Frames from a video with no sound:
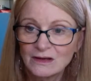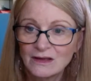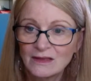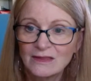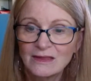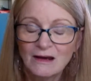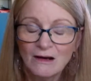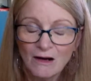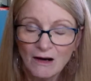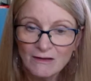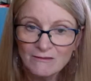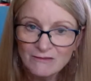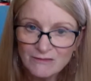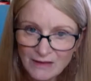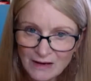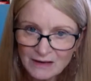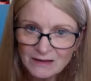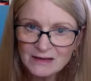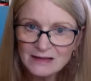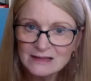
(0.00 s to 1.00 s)
There are
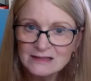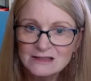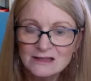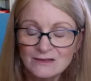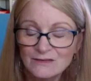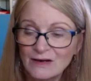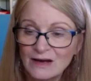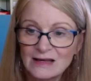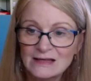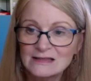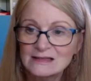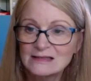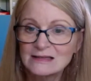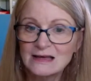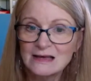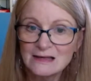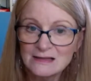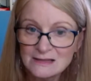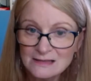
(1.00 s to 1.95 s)
variants of IC.